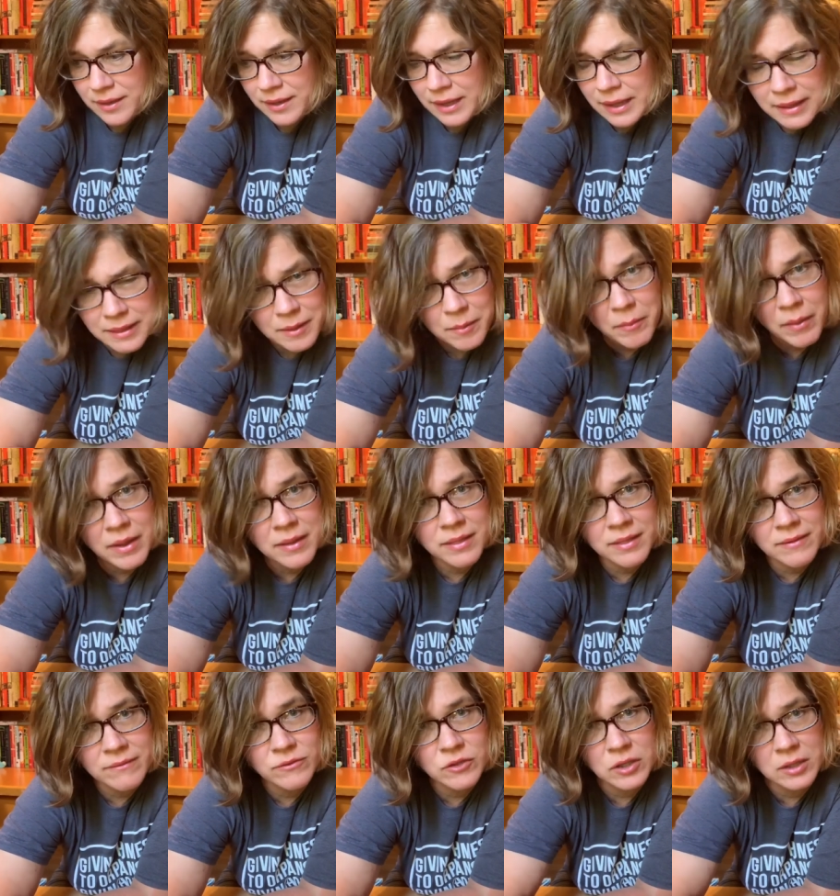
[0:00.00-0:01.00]
In the
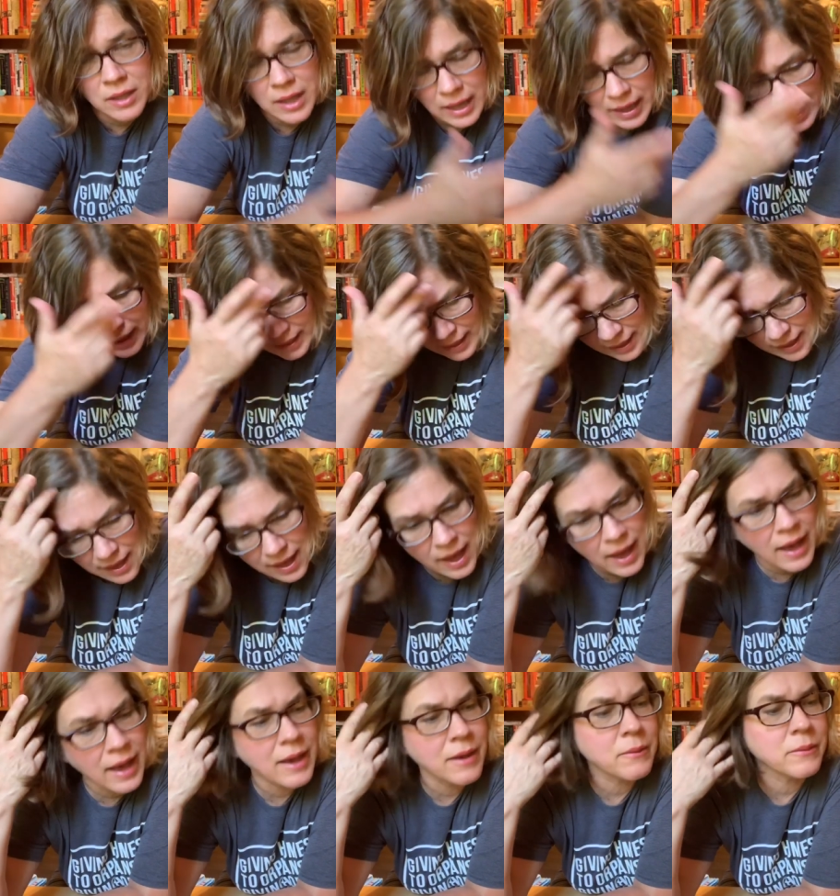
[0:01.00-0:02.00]
month of July,
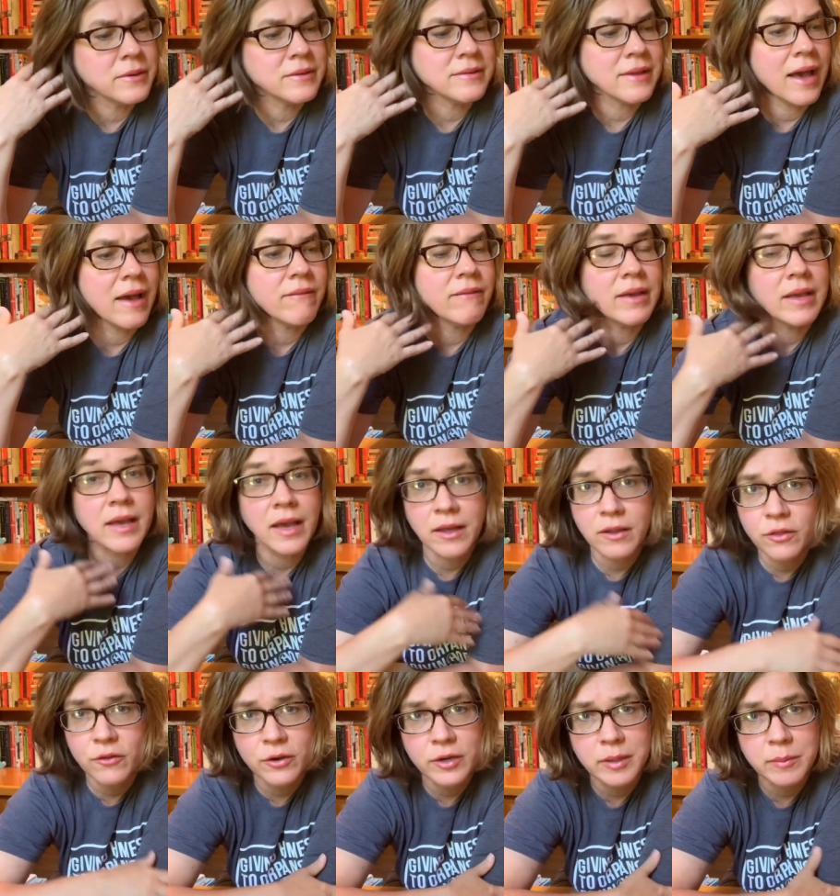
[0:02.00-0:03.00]
I was having a
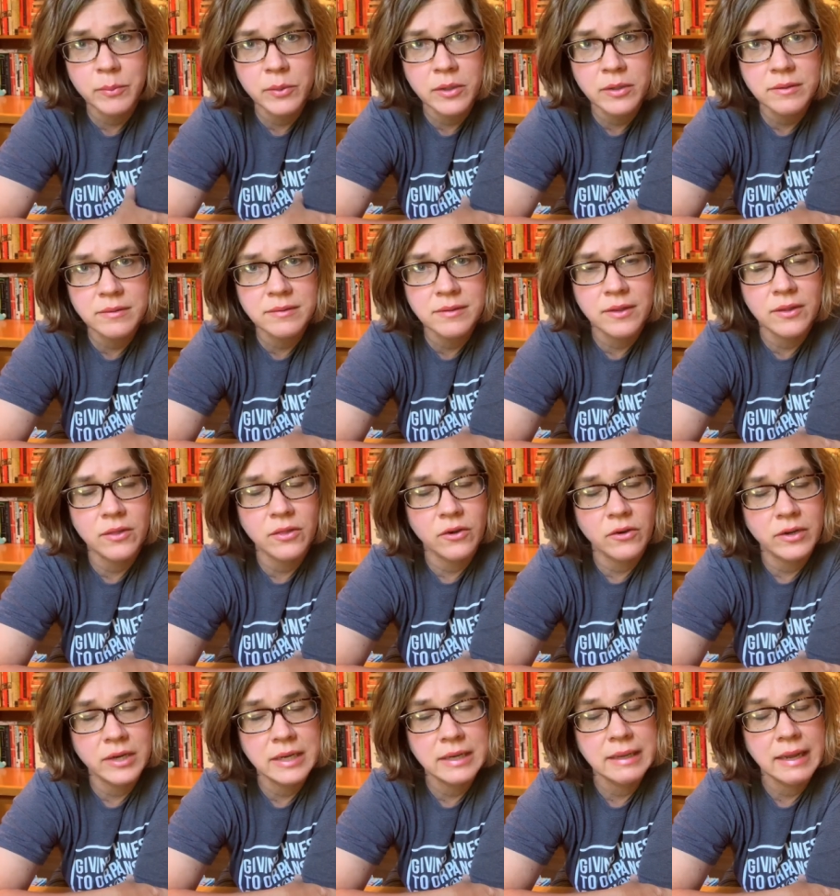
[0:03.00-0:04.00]
30 books in
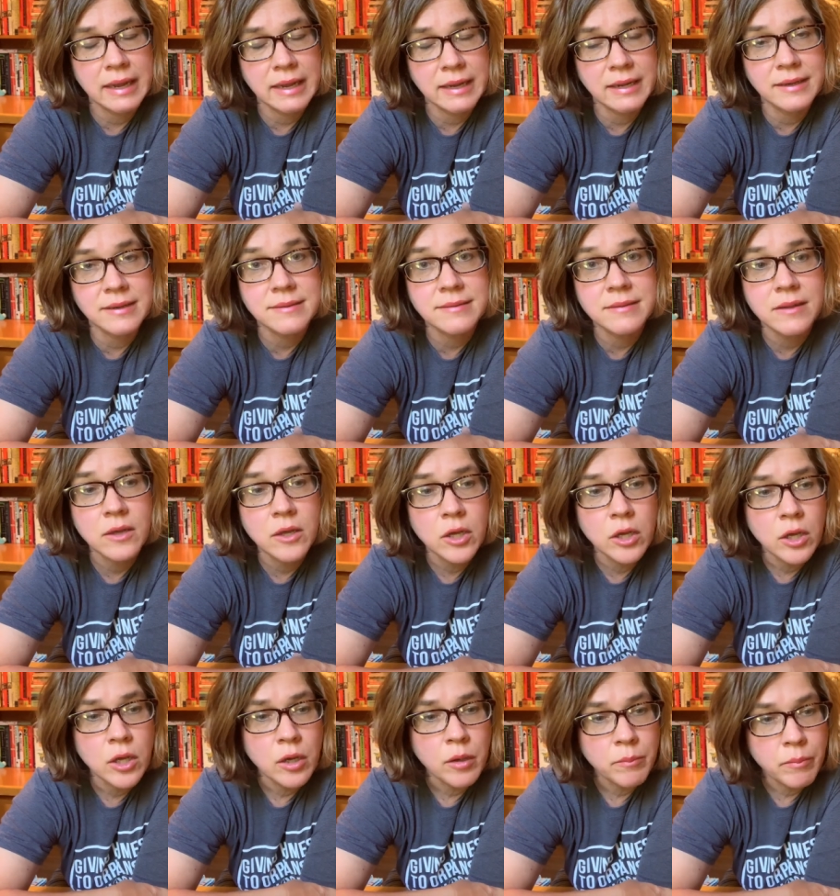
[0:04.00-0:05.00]
30 days
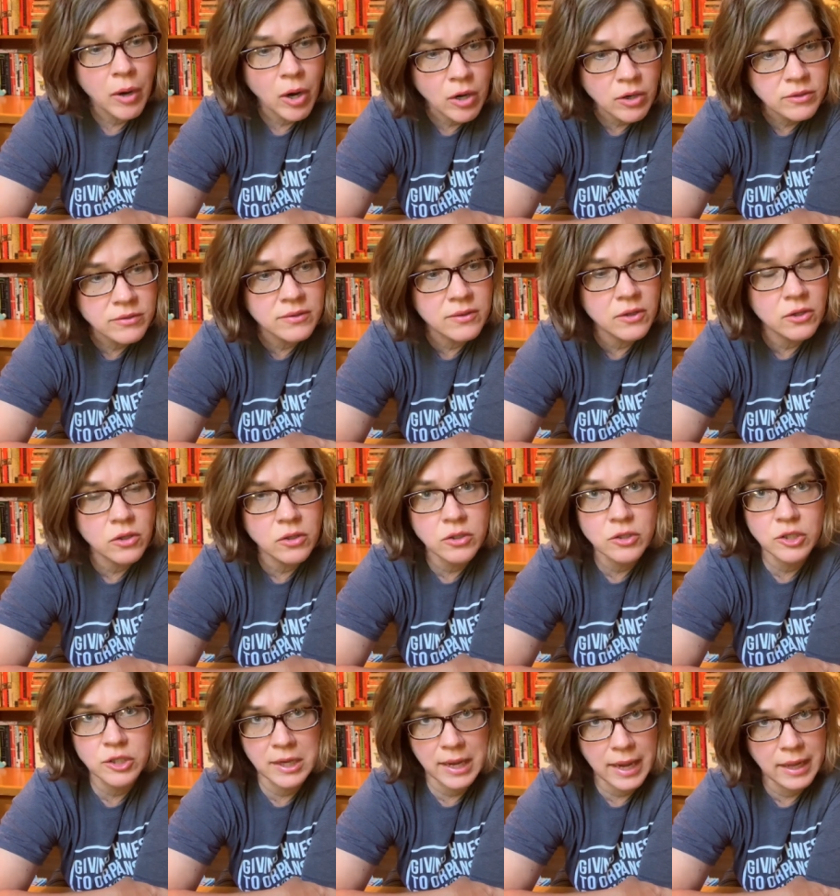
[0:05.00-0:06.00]
personal
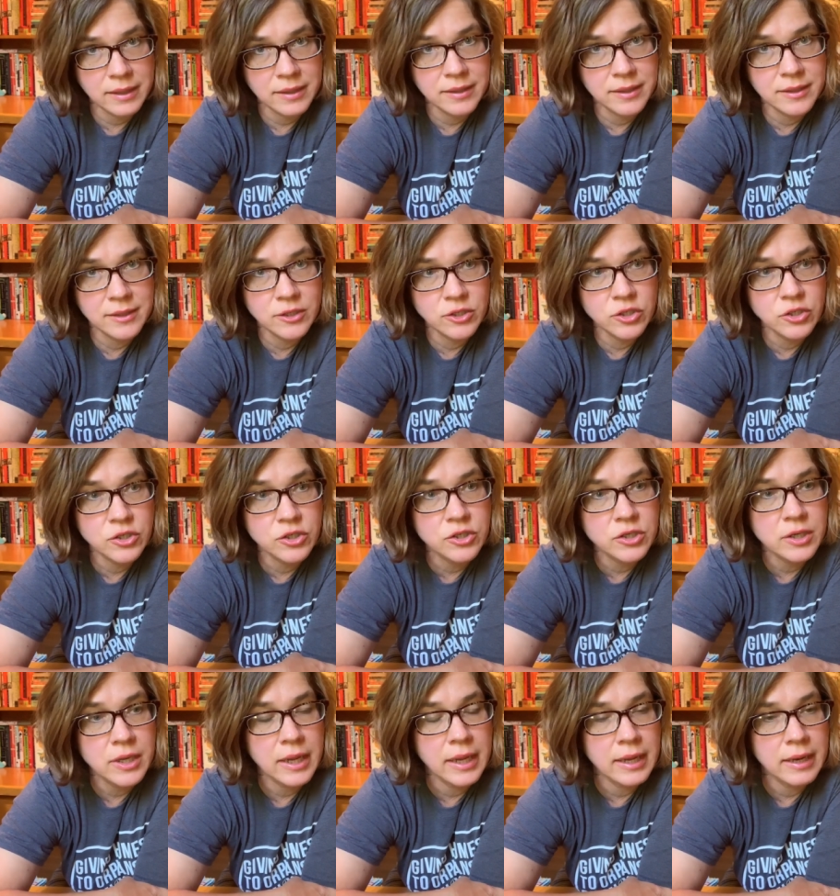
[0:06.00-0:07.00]

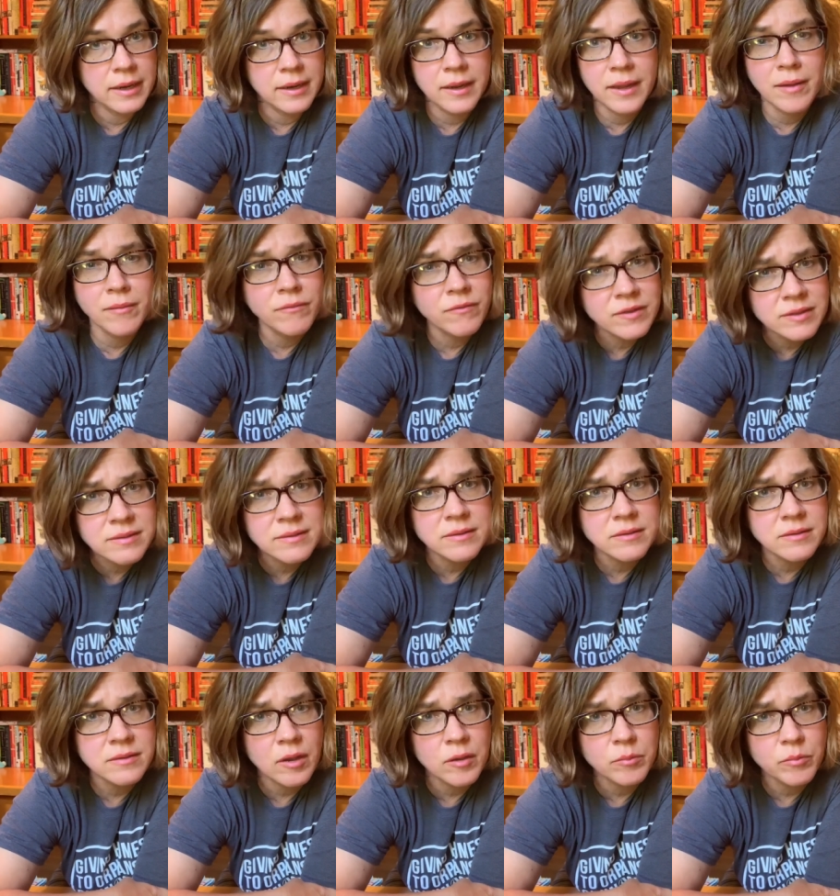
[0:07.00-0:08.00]
challenge and
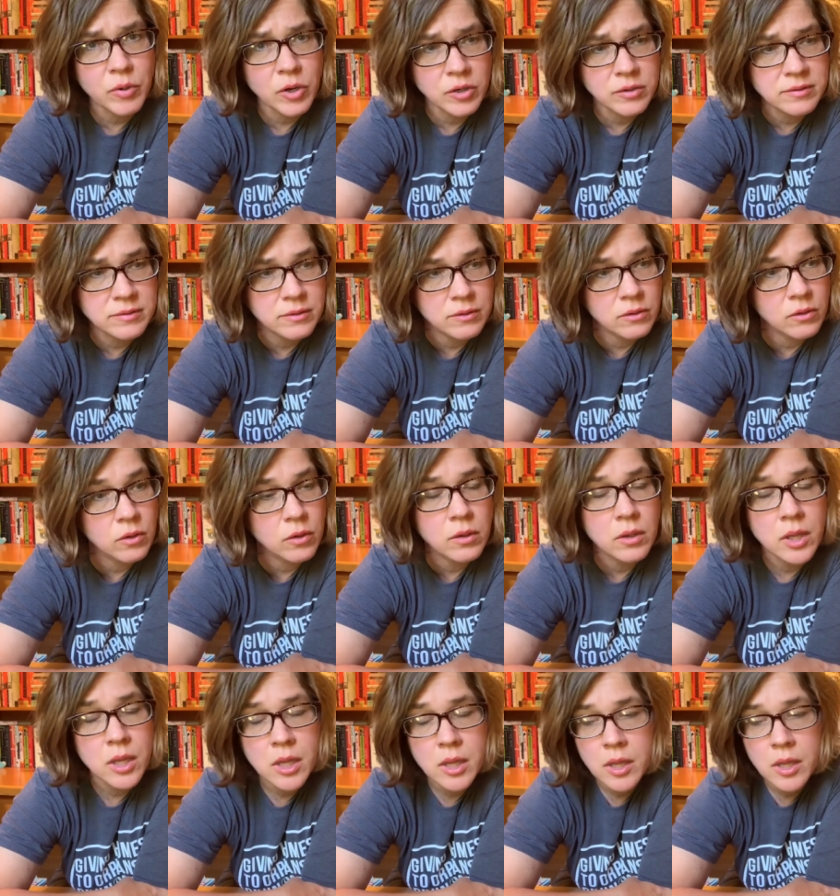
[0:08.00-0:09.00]
emphasis on personal